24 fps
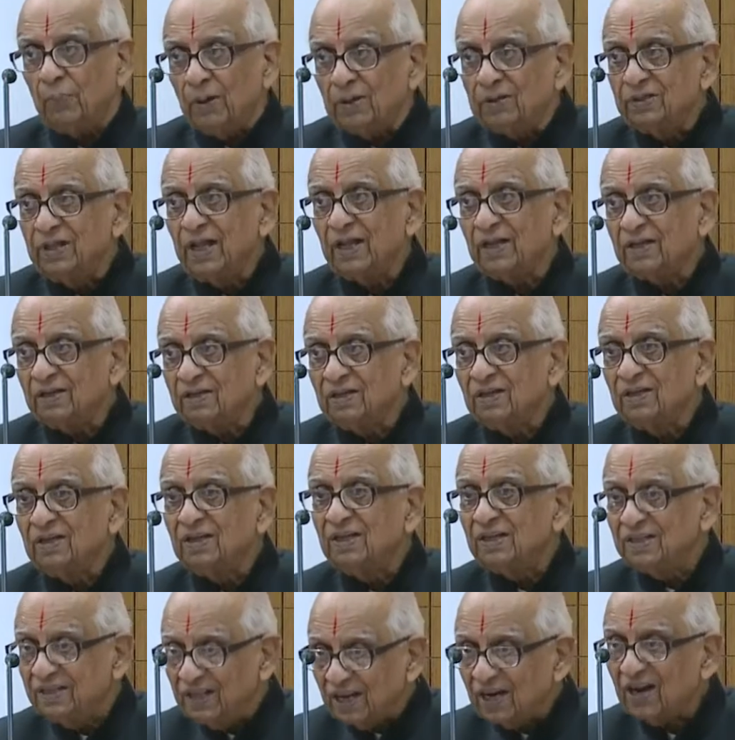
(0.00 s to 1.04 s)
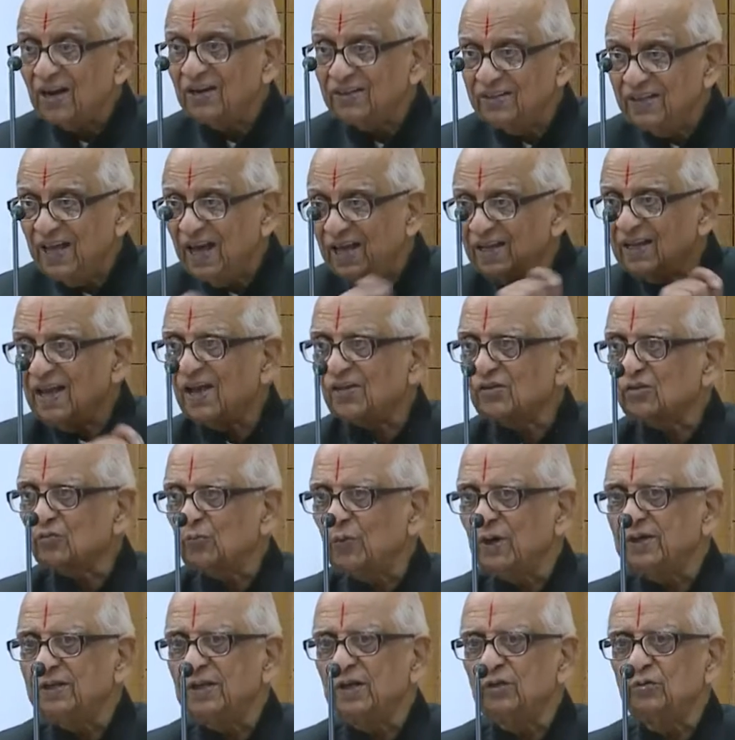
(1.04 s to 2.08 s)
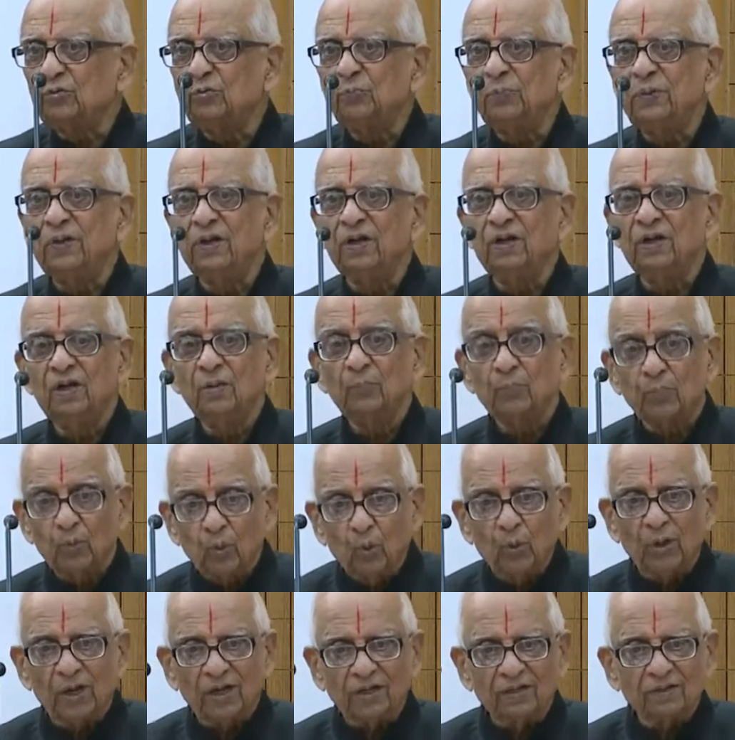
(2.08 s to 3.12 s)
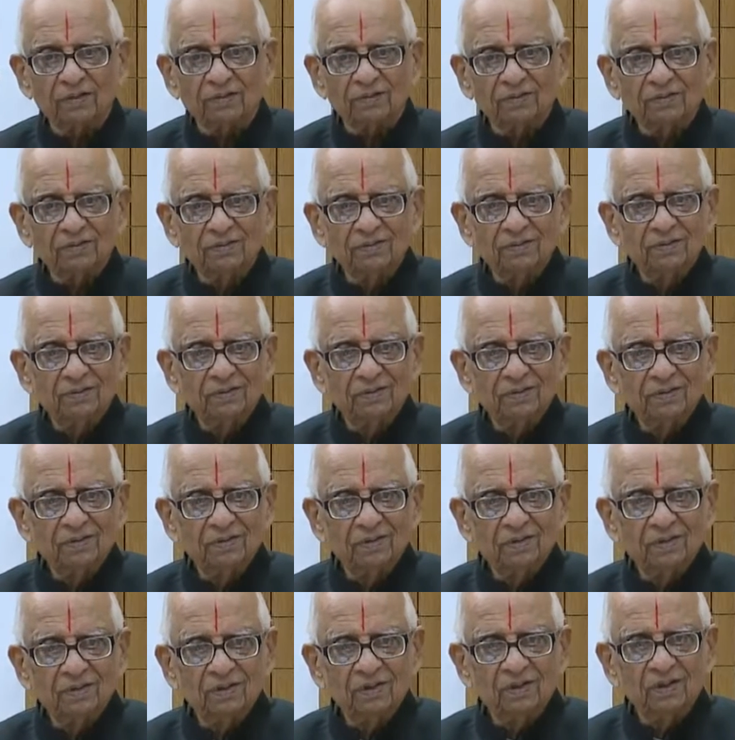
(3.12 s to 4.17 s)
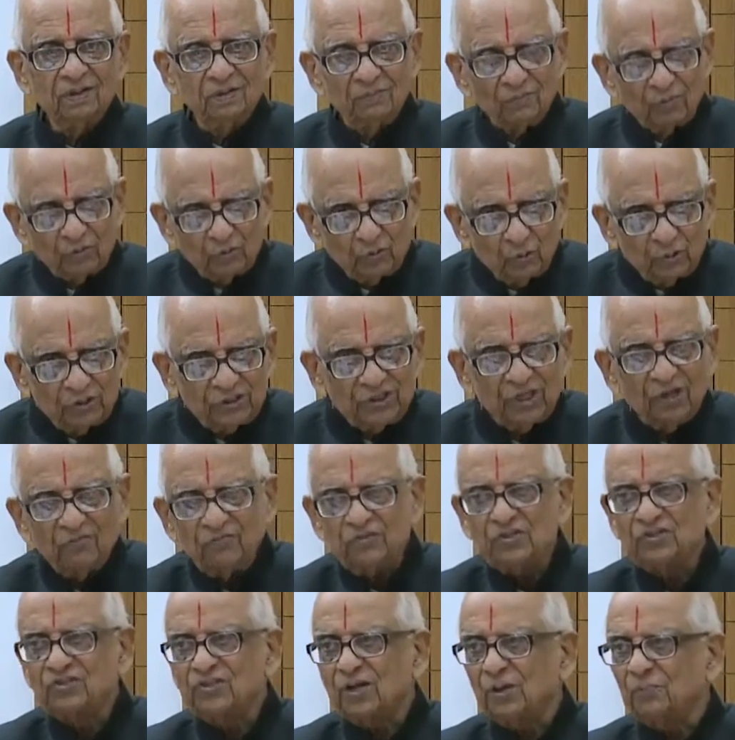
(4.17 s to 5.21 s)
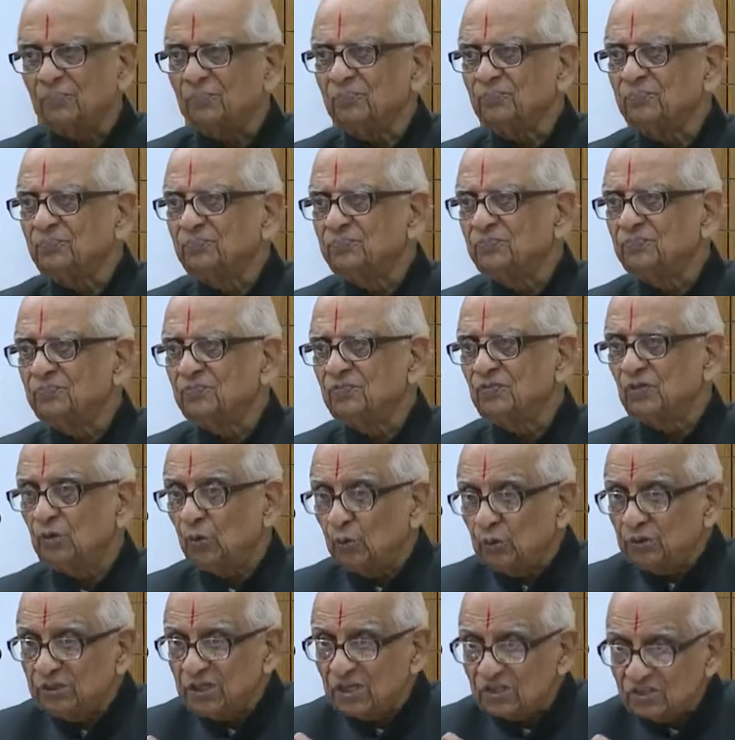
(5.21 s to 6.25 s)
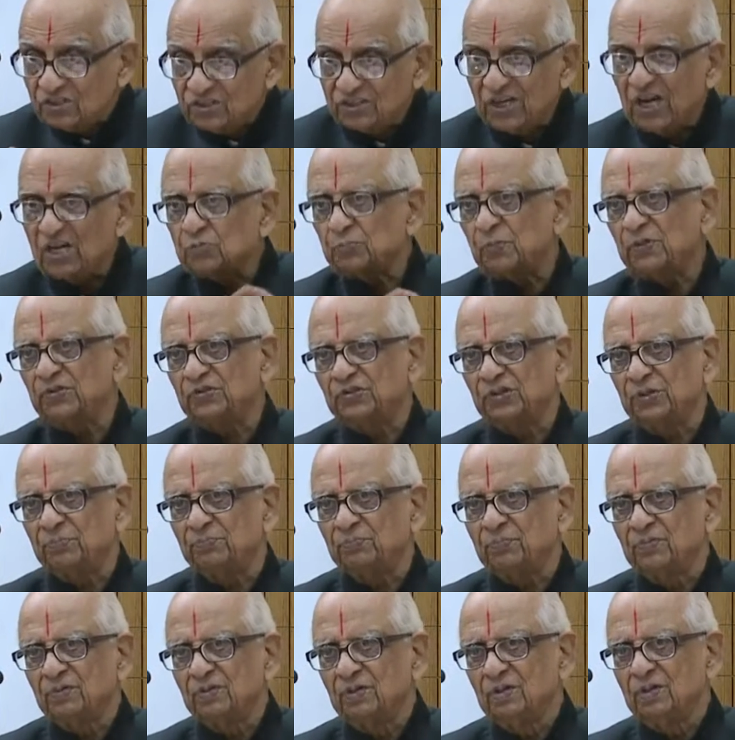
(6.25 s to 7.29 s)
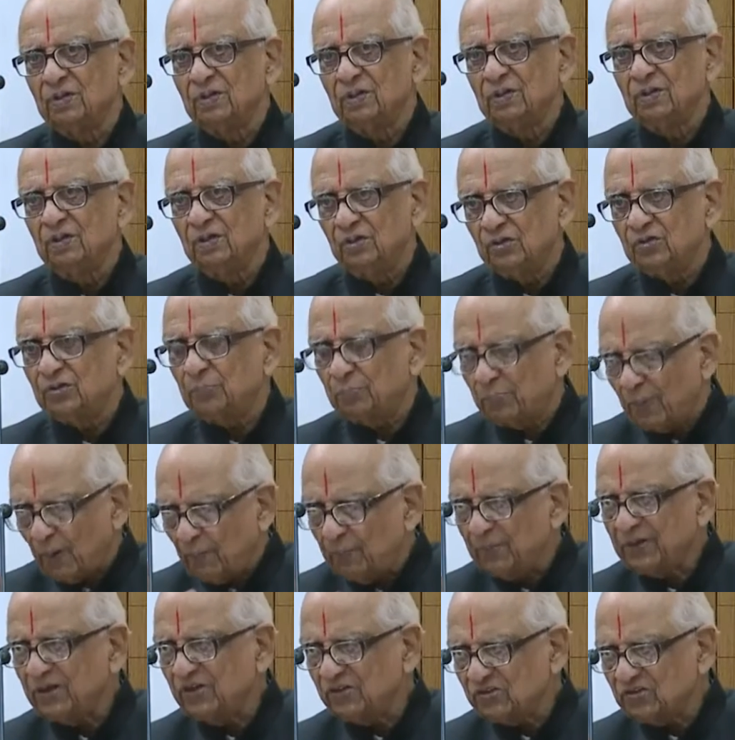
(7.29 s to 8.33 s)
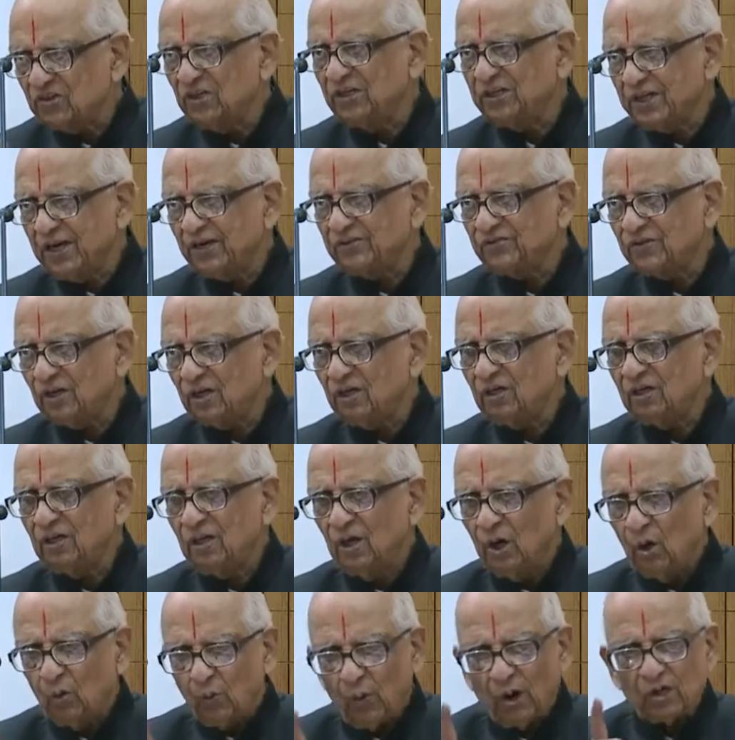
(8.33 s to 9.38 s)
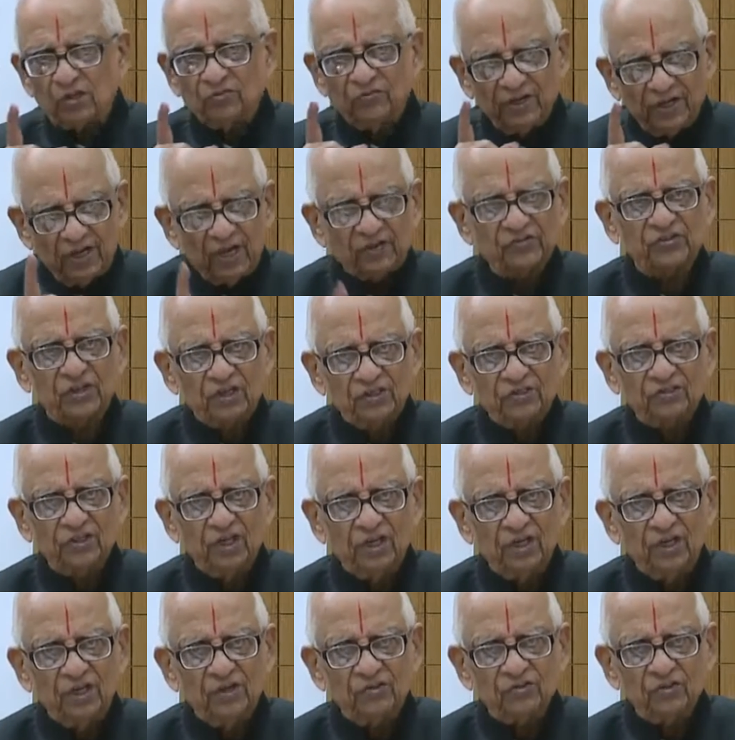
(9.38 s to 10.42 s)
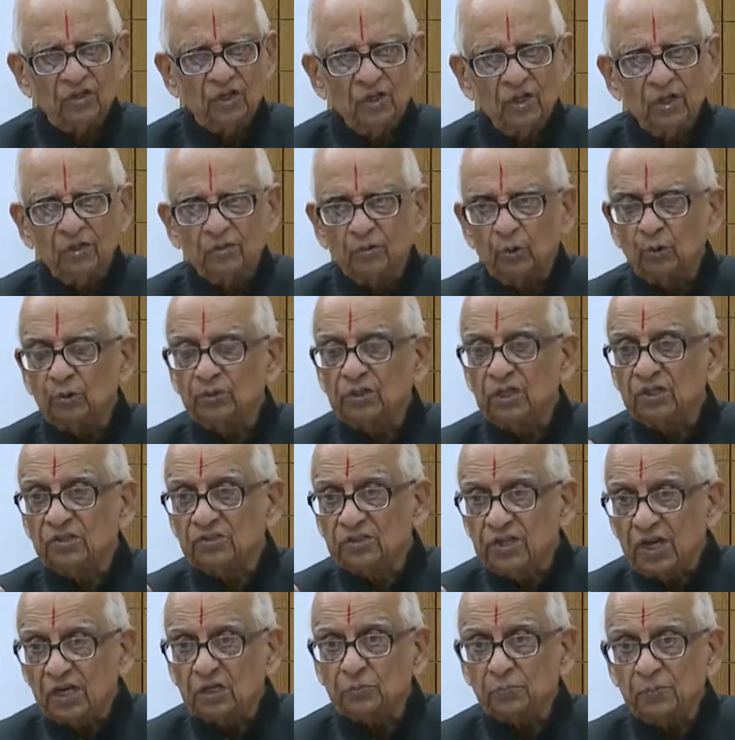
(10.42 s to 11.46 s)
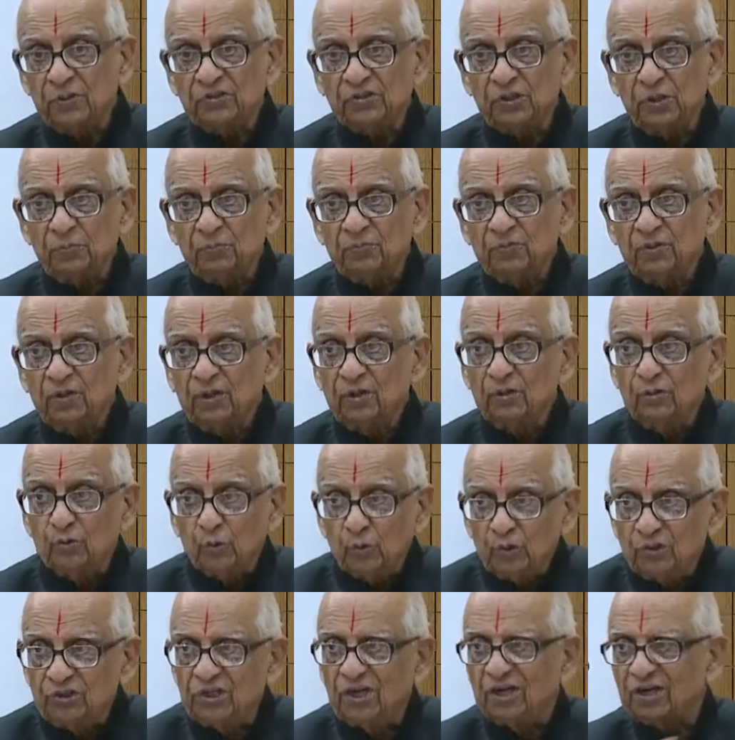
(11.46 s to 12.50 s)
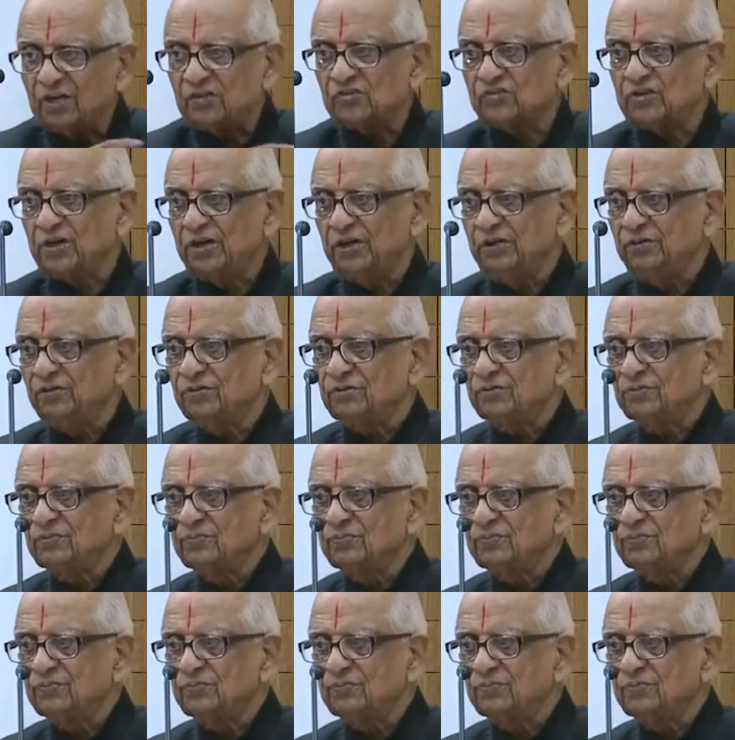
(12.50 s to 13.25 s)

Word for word: But then there are areas where they should be prudent. Judicial wisdom, judicial statesmanship. You see, public litigation, what is very essential is judicial statesmanship, judicial restraint.